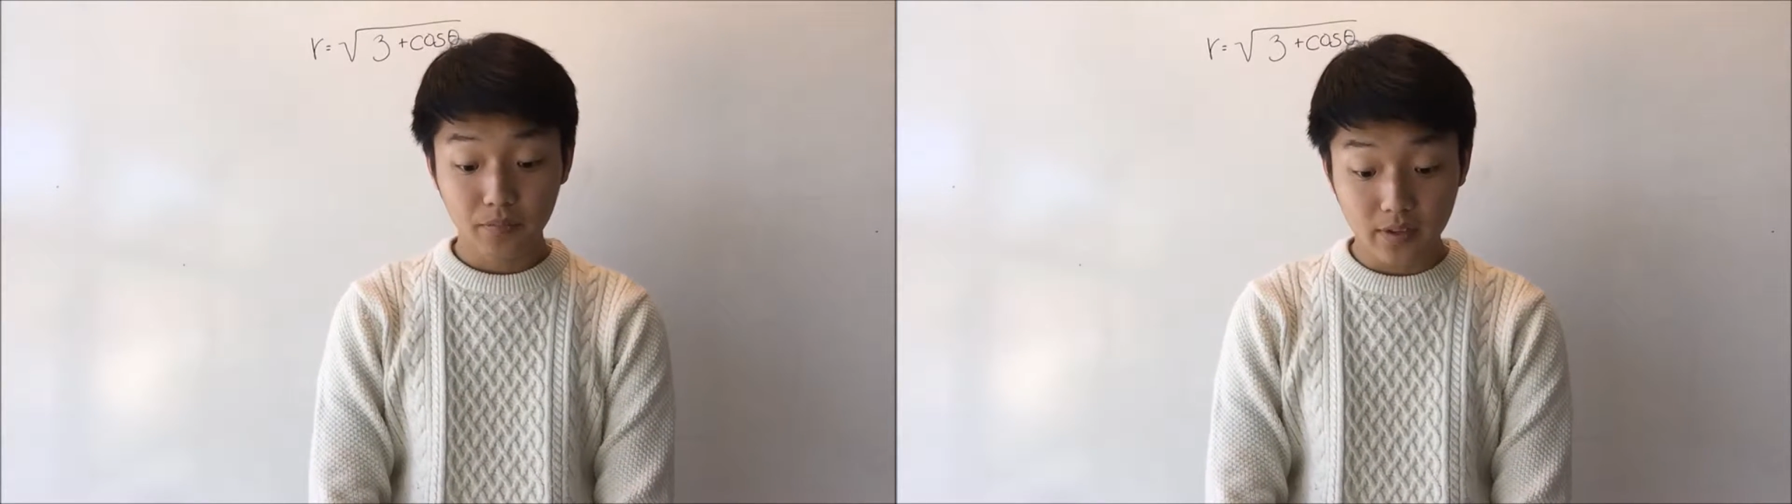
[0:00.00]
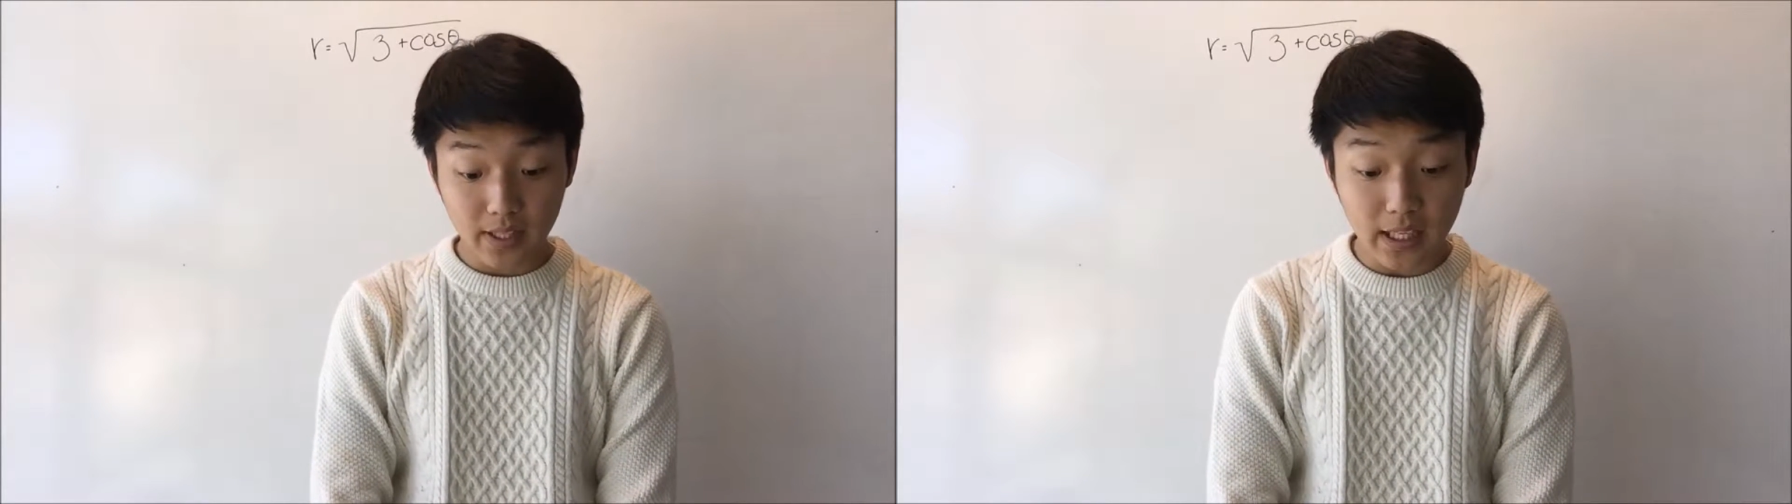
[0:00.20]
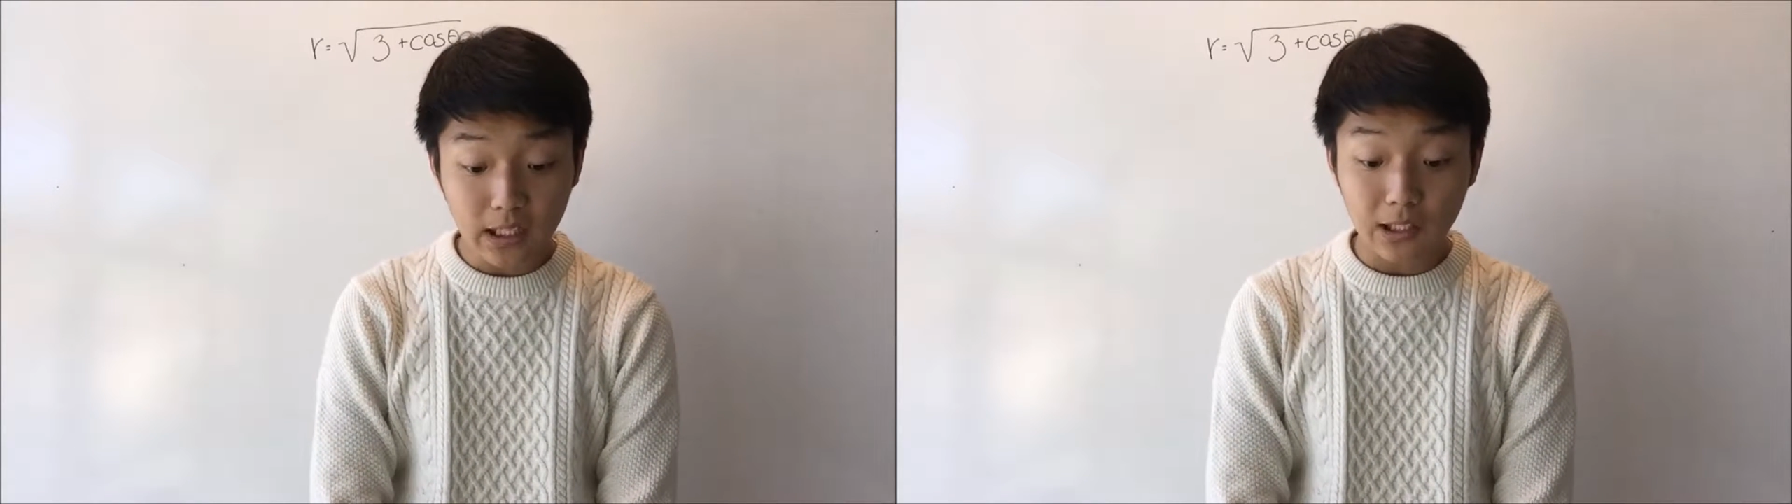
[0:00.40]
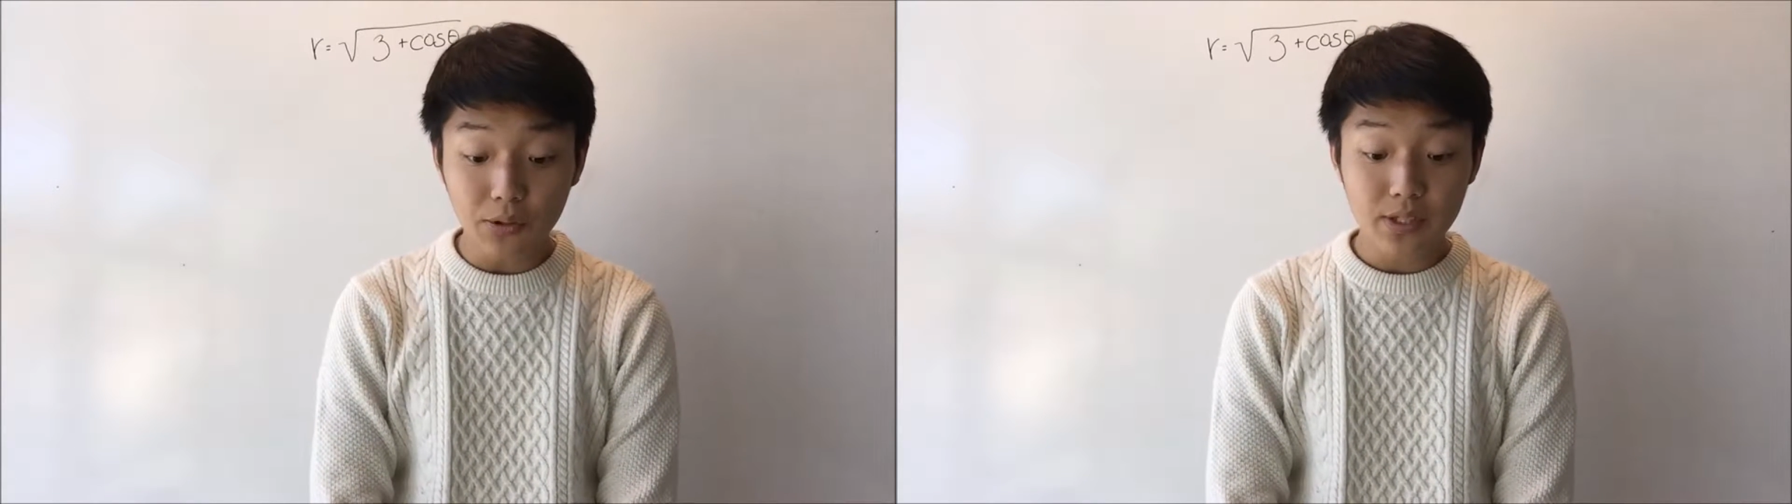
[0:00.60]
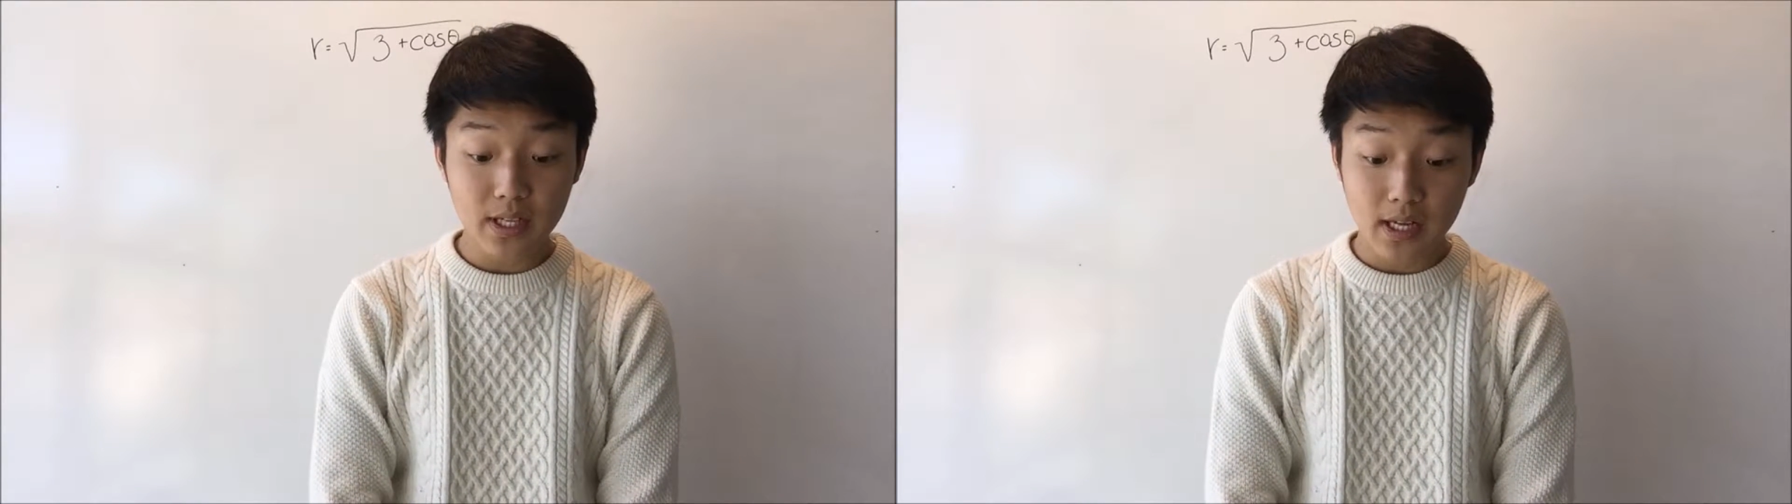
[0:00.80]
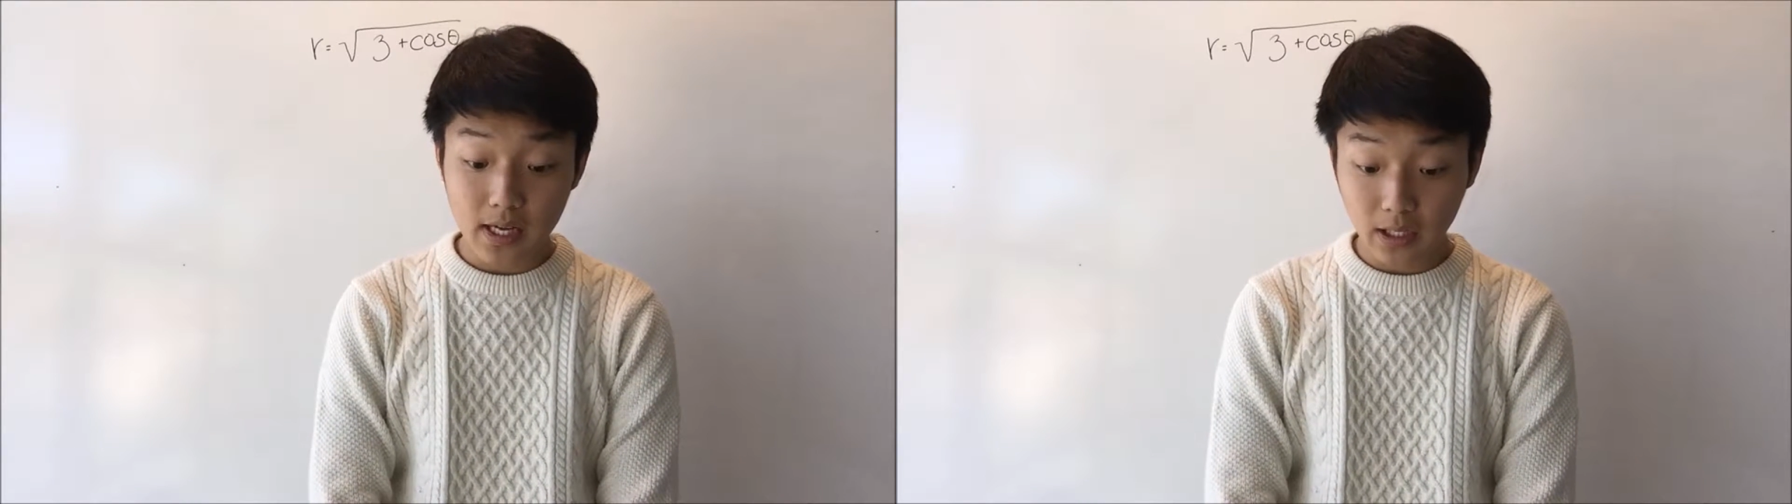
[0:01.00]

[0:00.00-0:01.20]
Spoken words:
the enclosed